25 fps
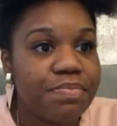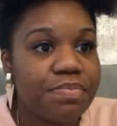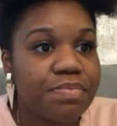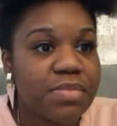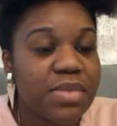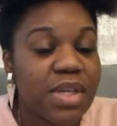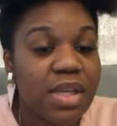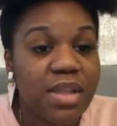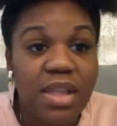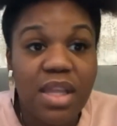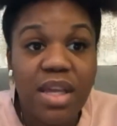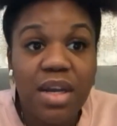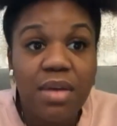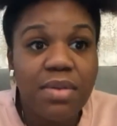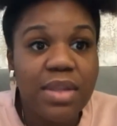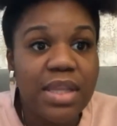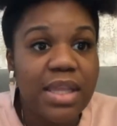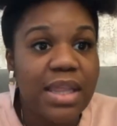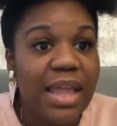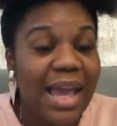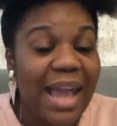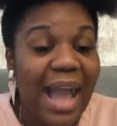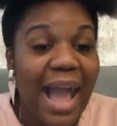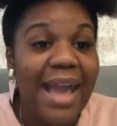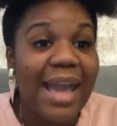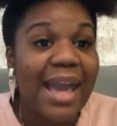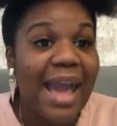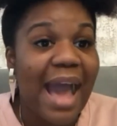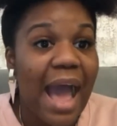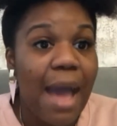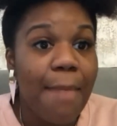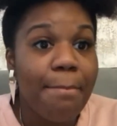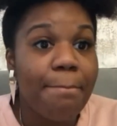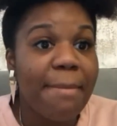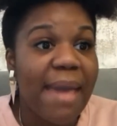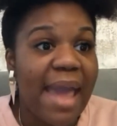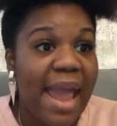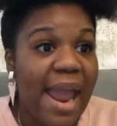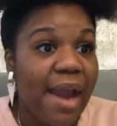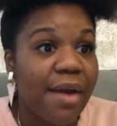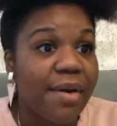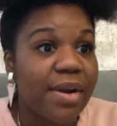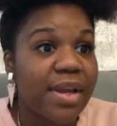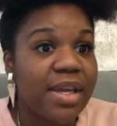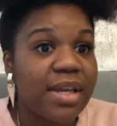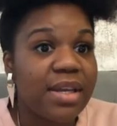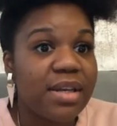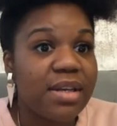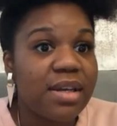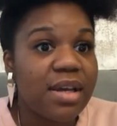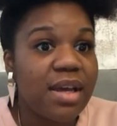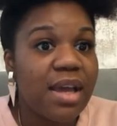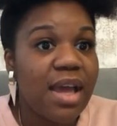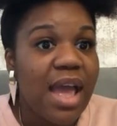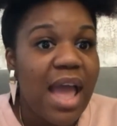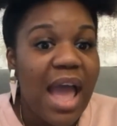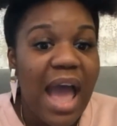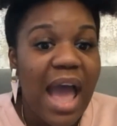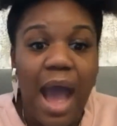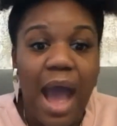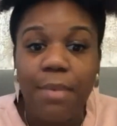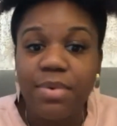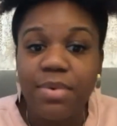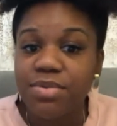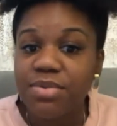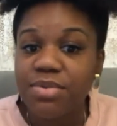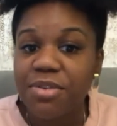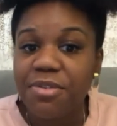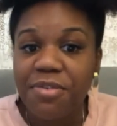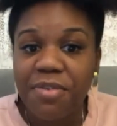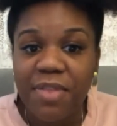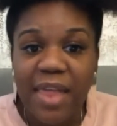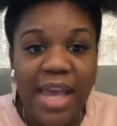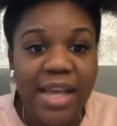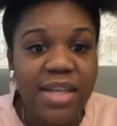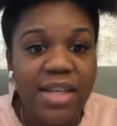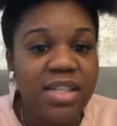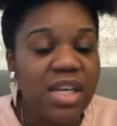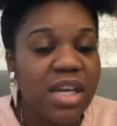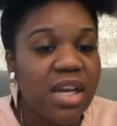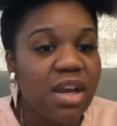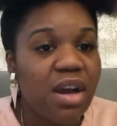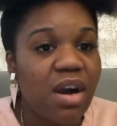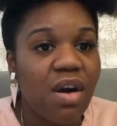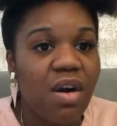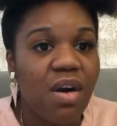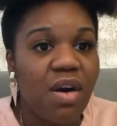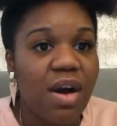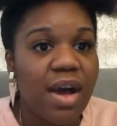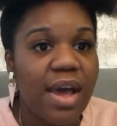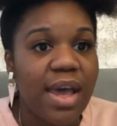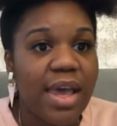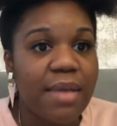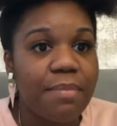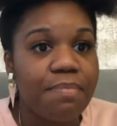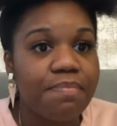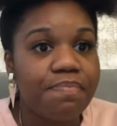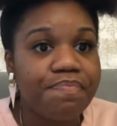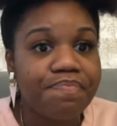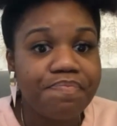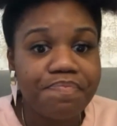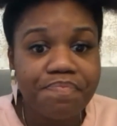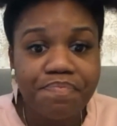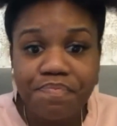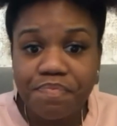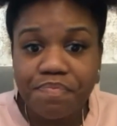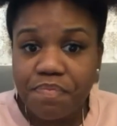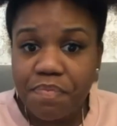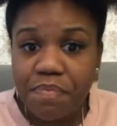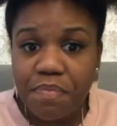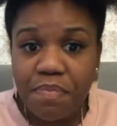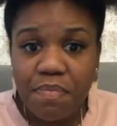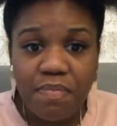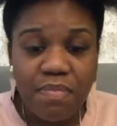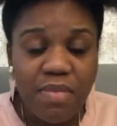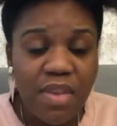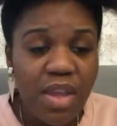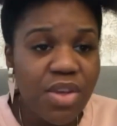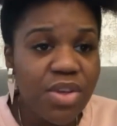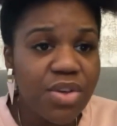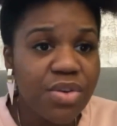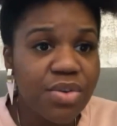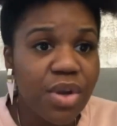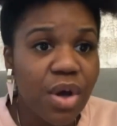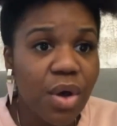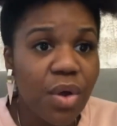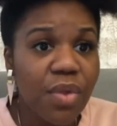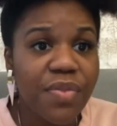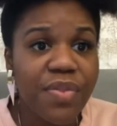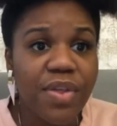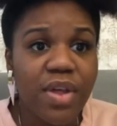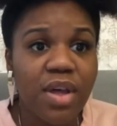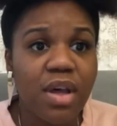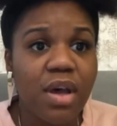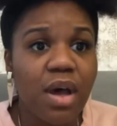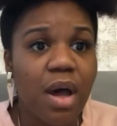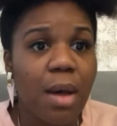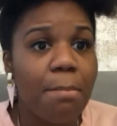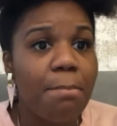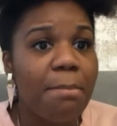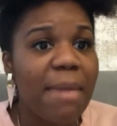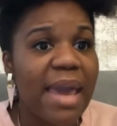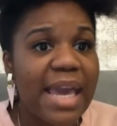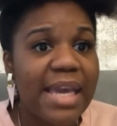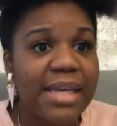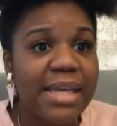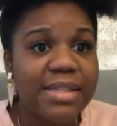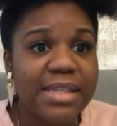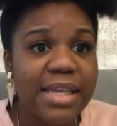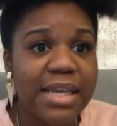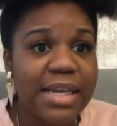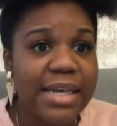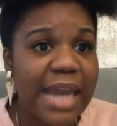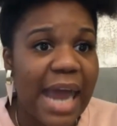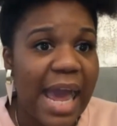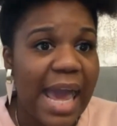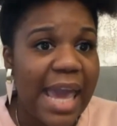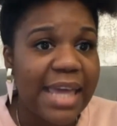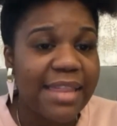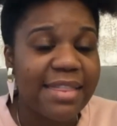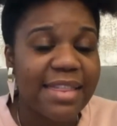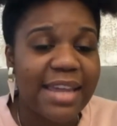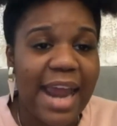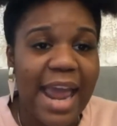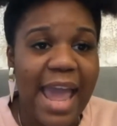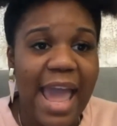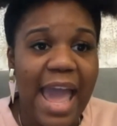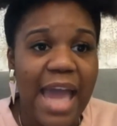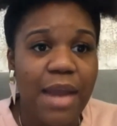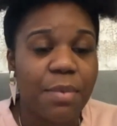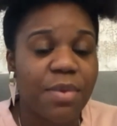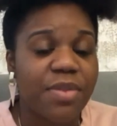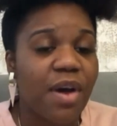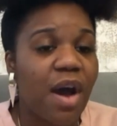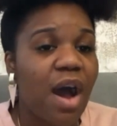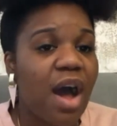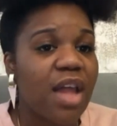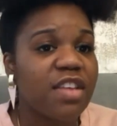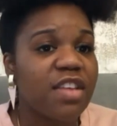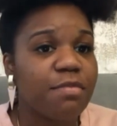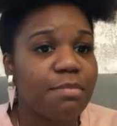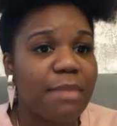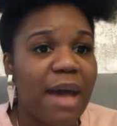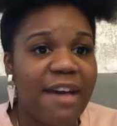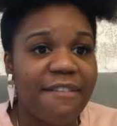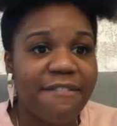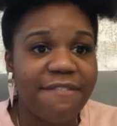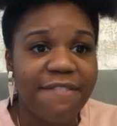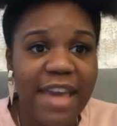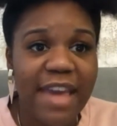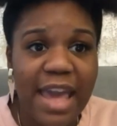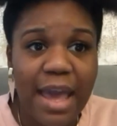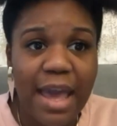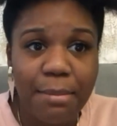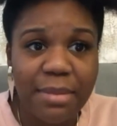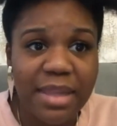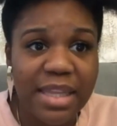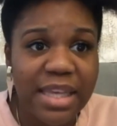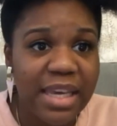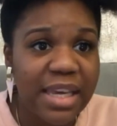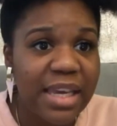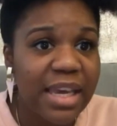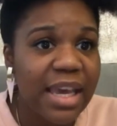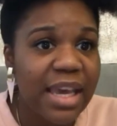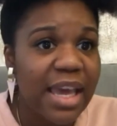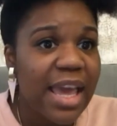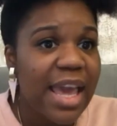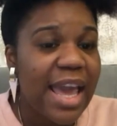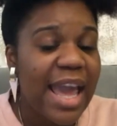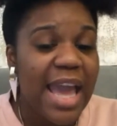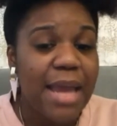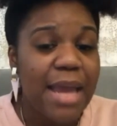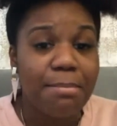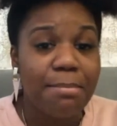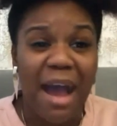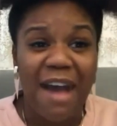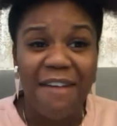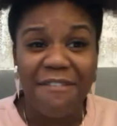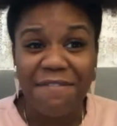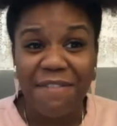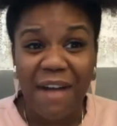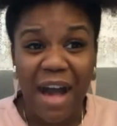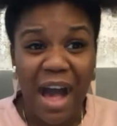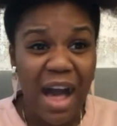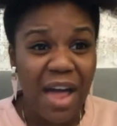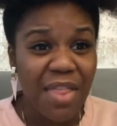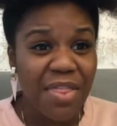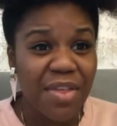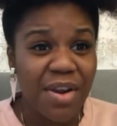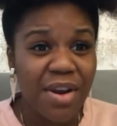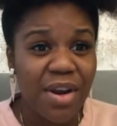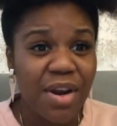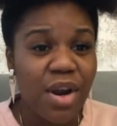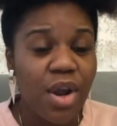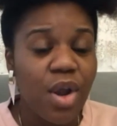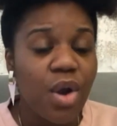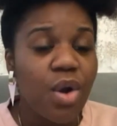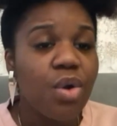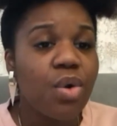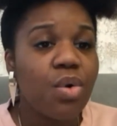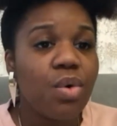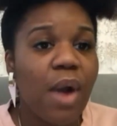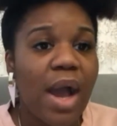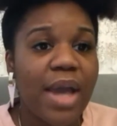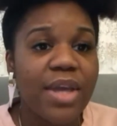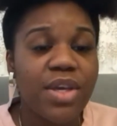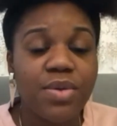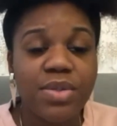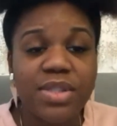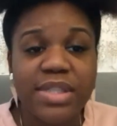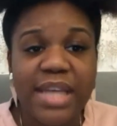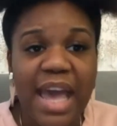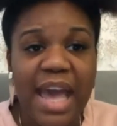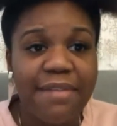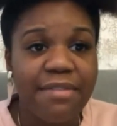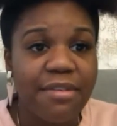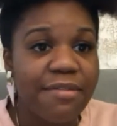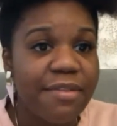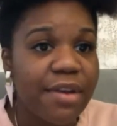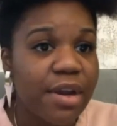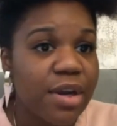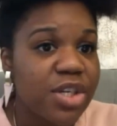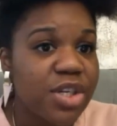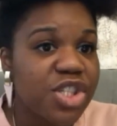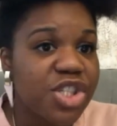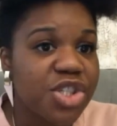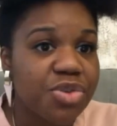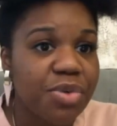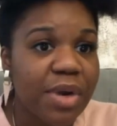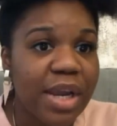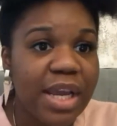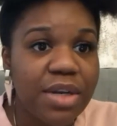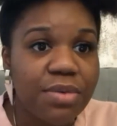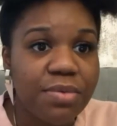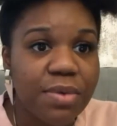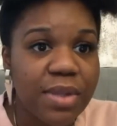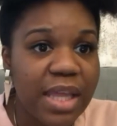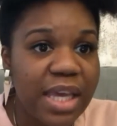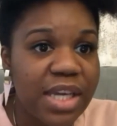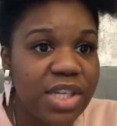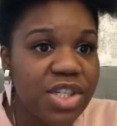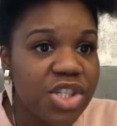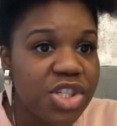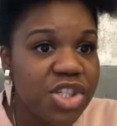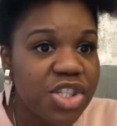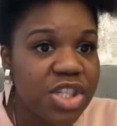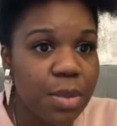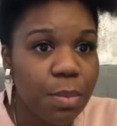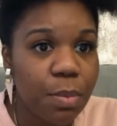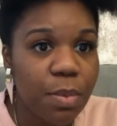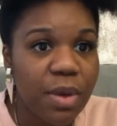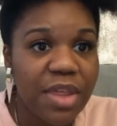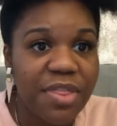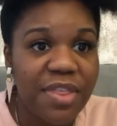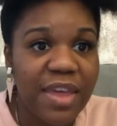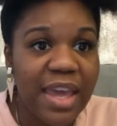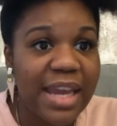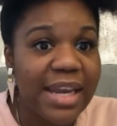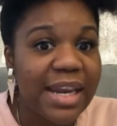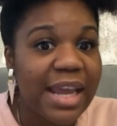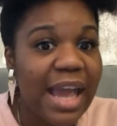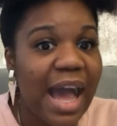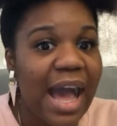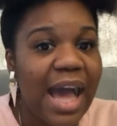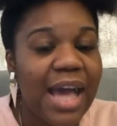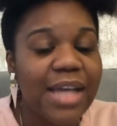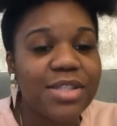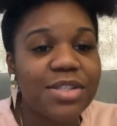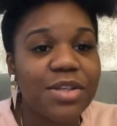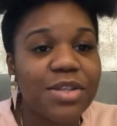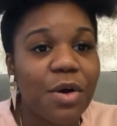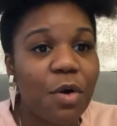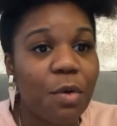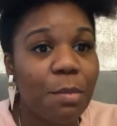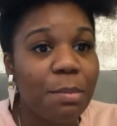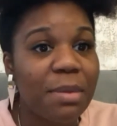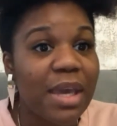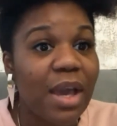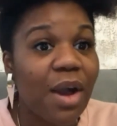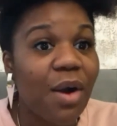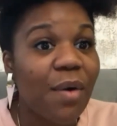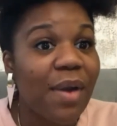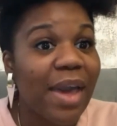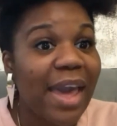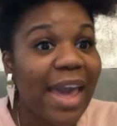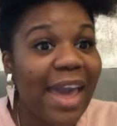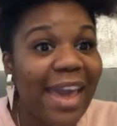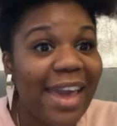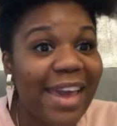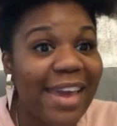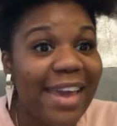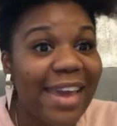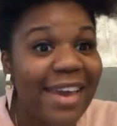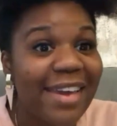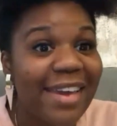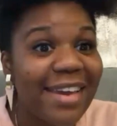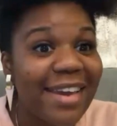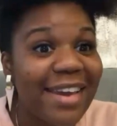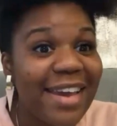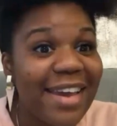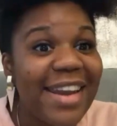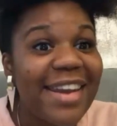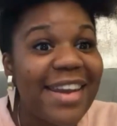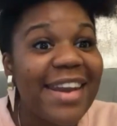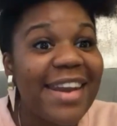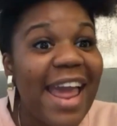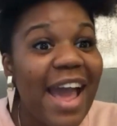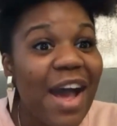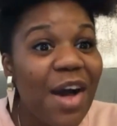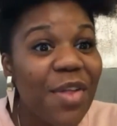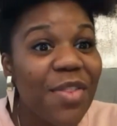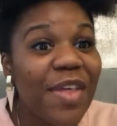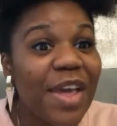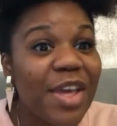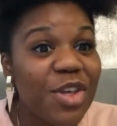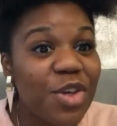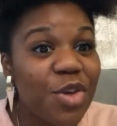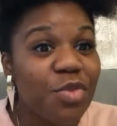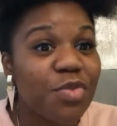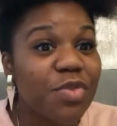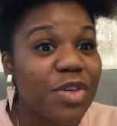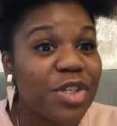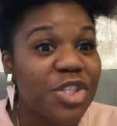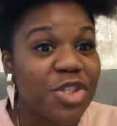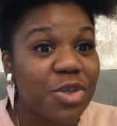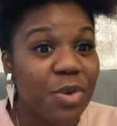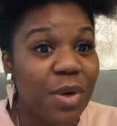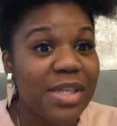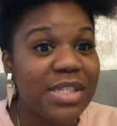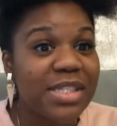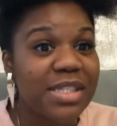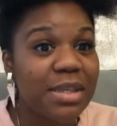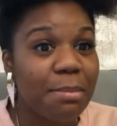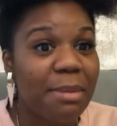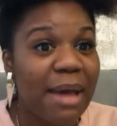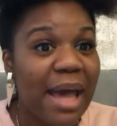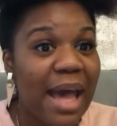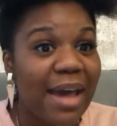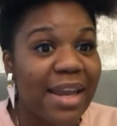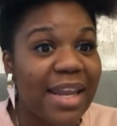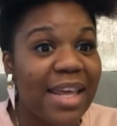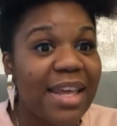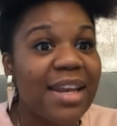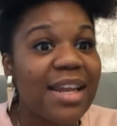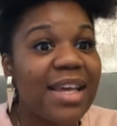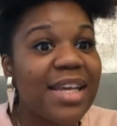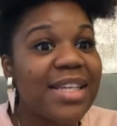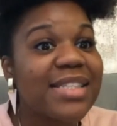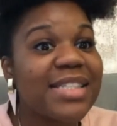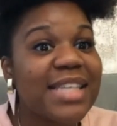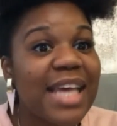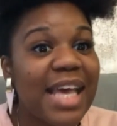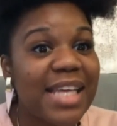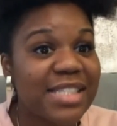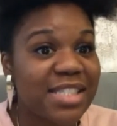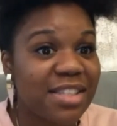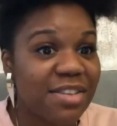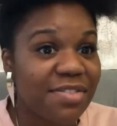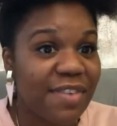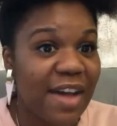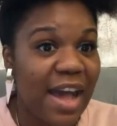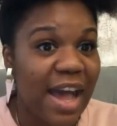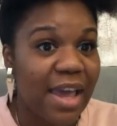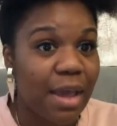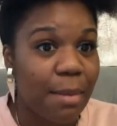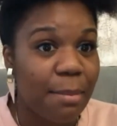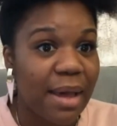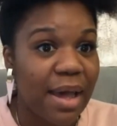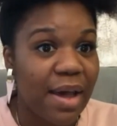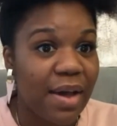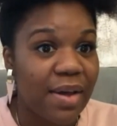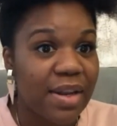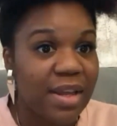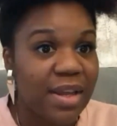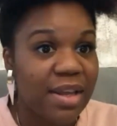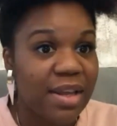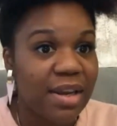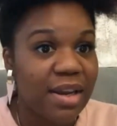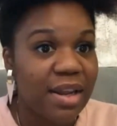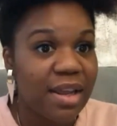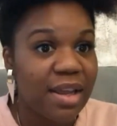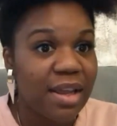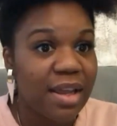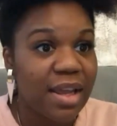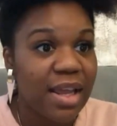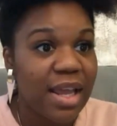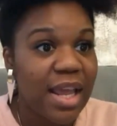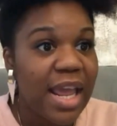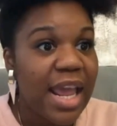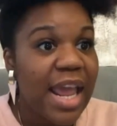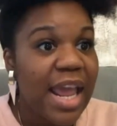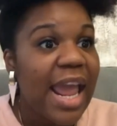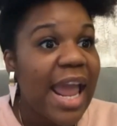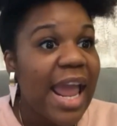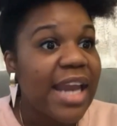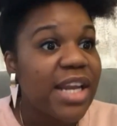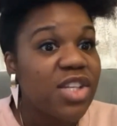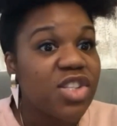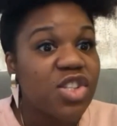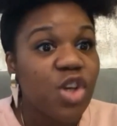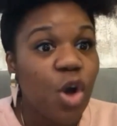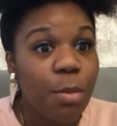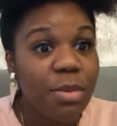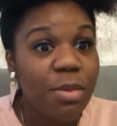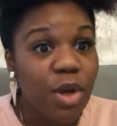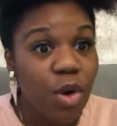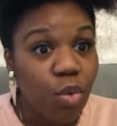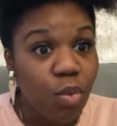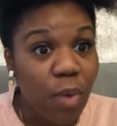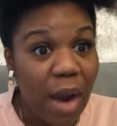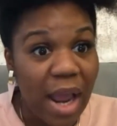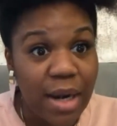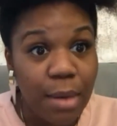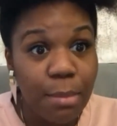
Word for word: Literally, like I got married, I was reflecting on you know, the amazing night that I had with all of my family and my father, who I used to have a very strained relationship with. And God told me, okay, now that you've rejoiced about it, testify about it. And He told me to write a